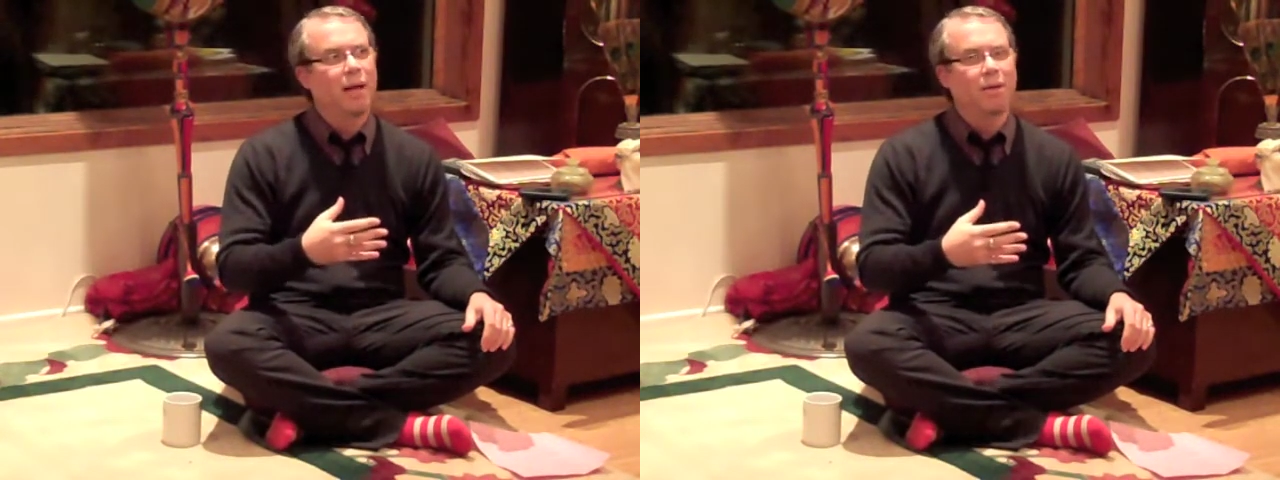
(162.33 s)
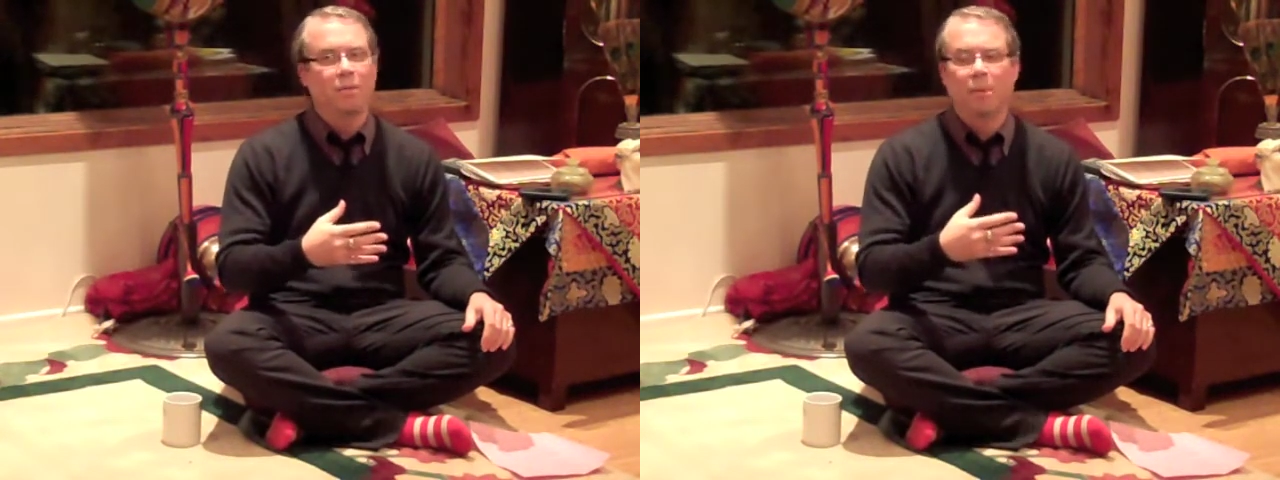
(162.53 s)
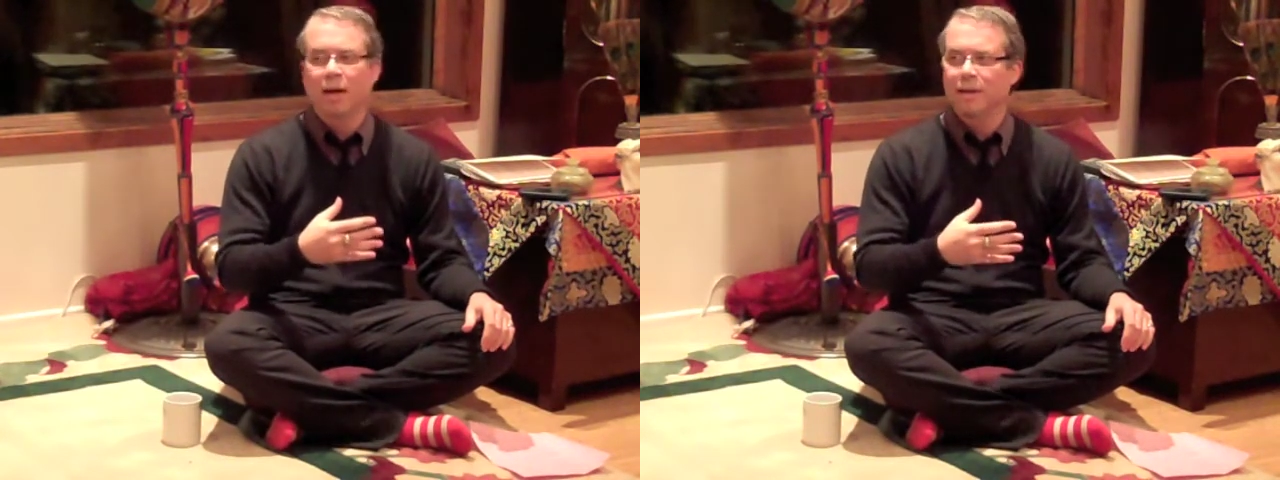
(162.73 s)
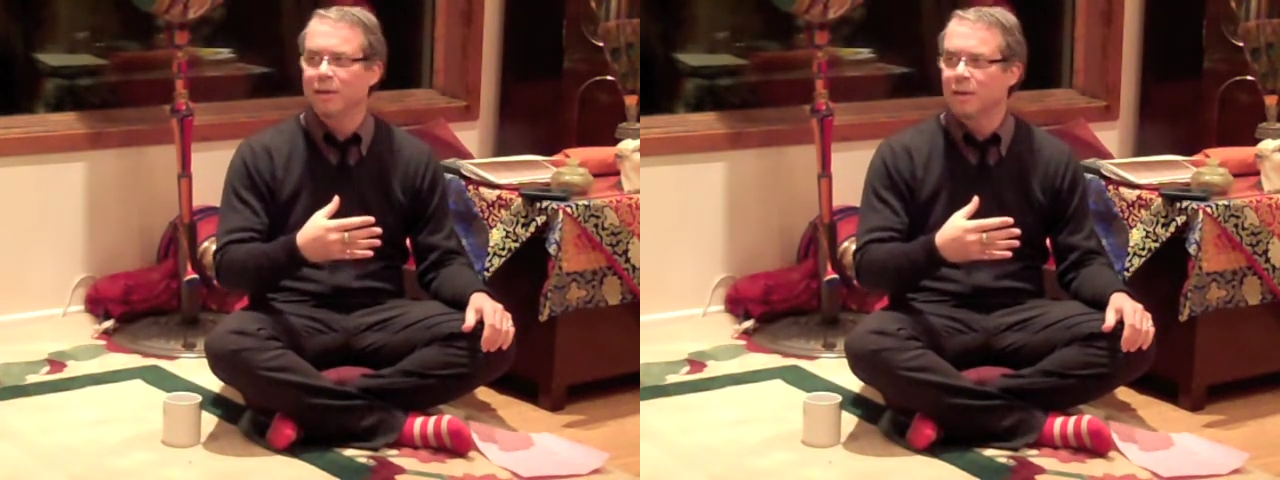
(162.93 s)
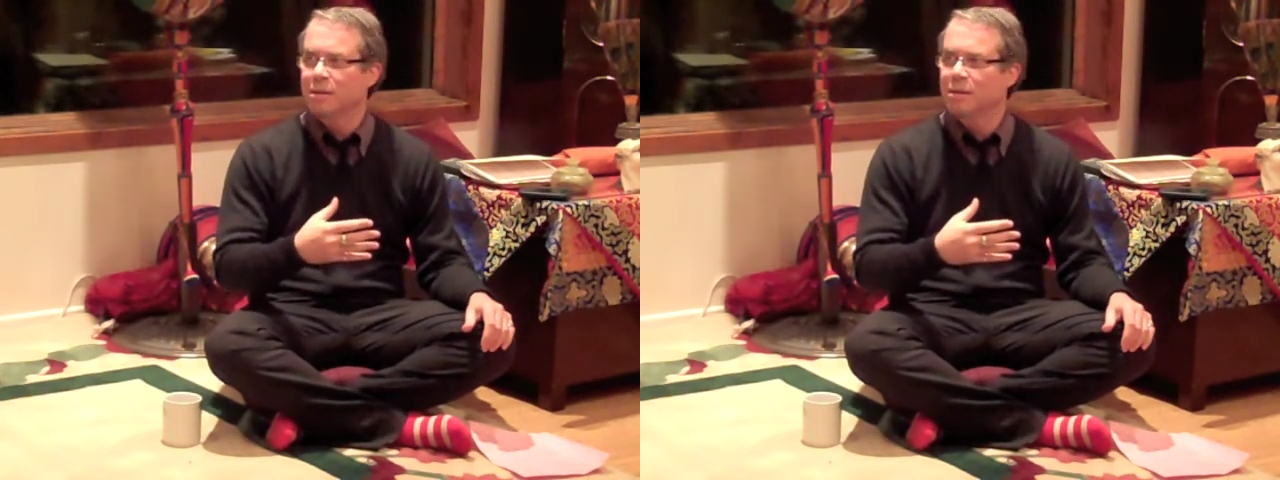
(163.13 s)
how the
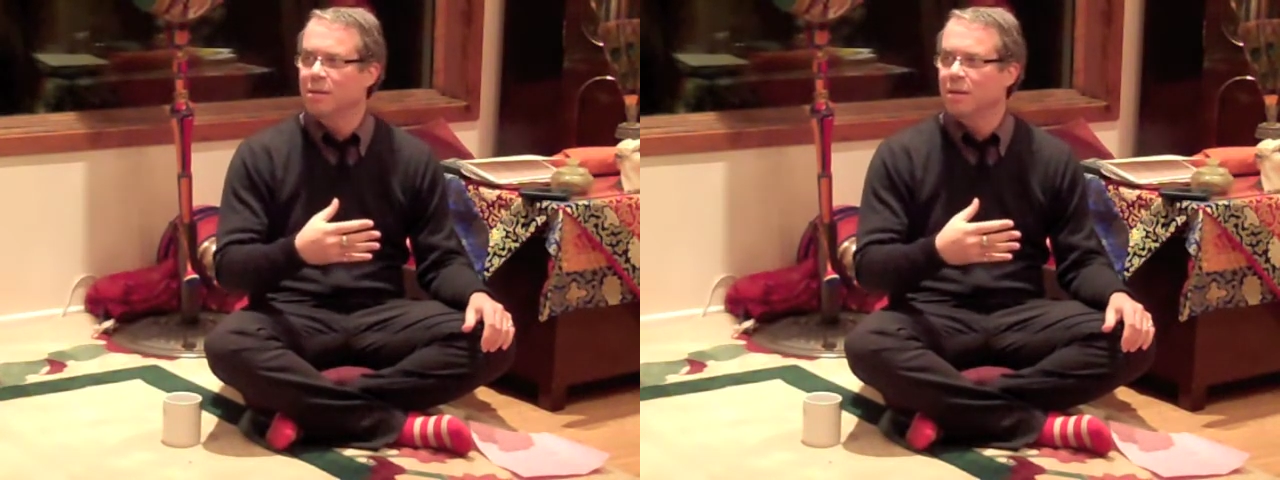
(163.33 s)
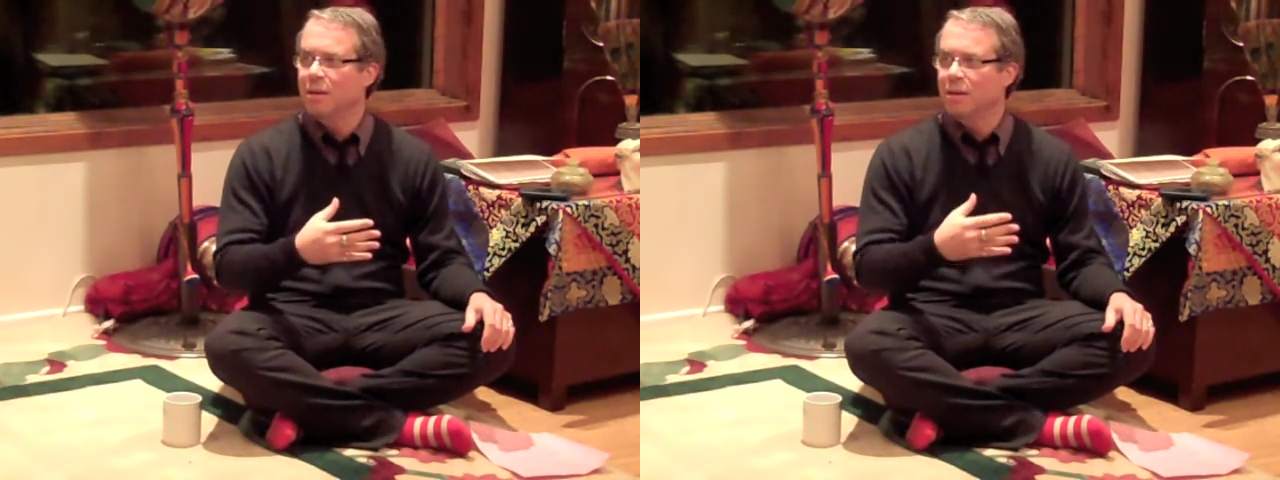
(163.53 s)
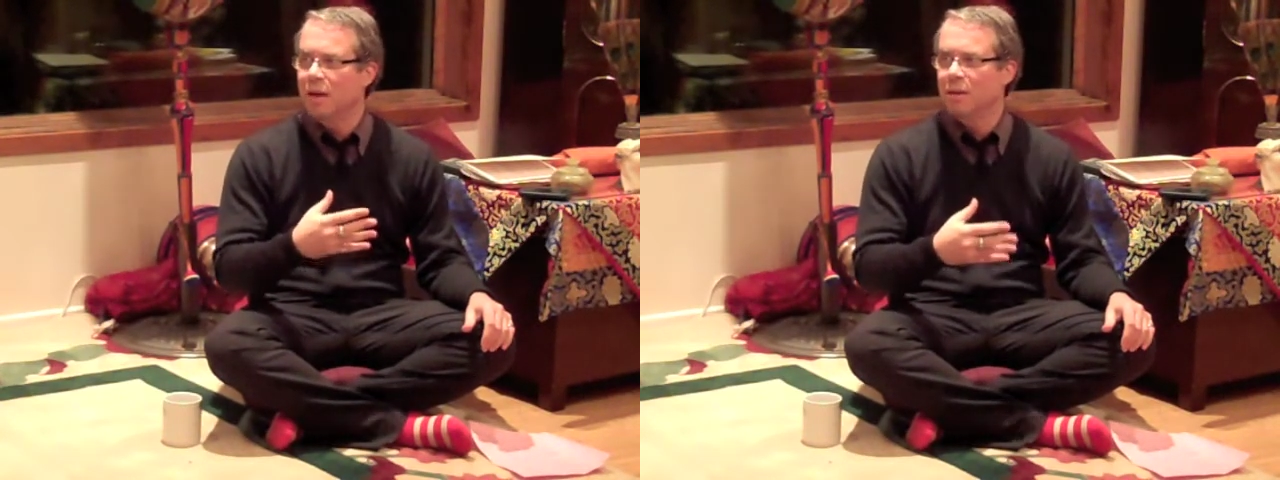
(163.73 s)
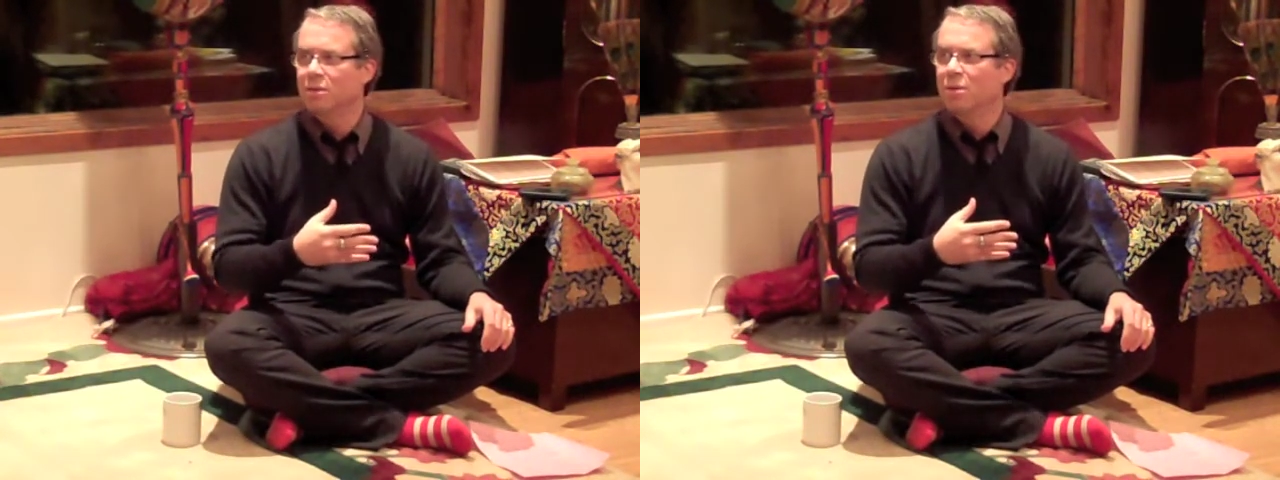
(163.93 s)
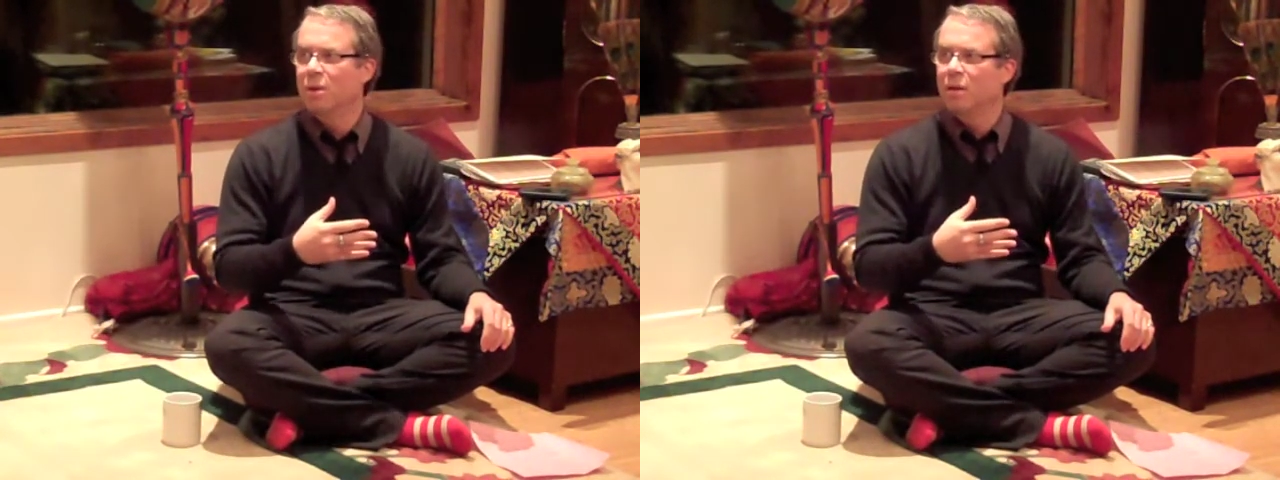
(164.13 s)
mind is
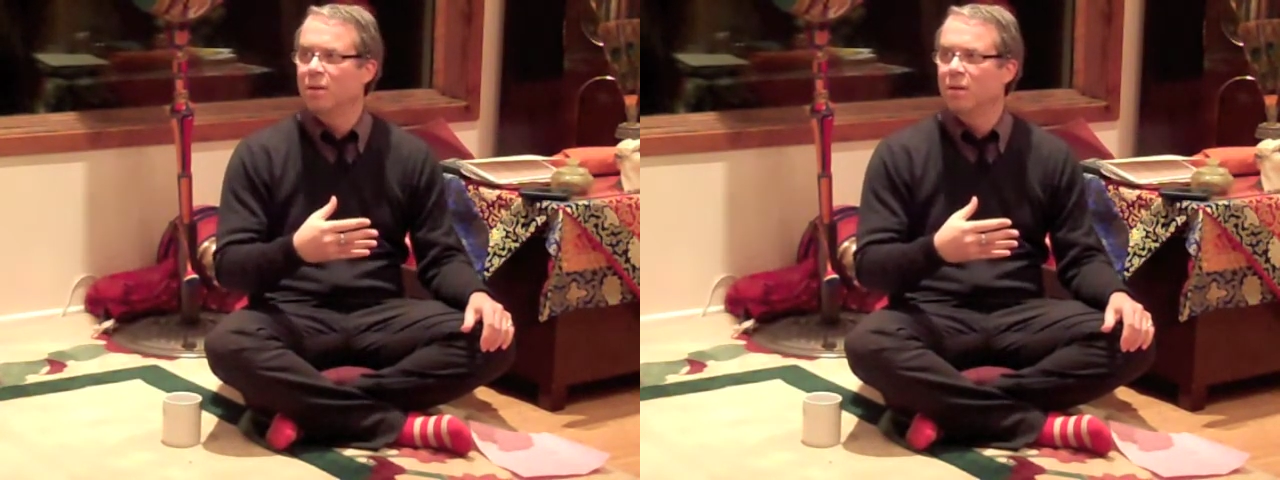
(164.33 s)
non-dual.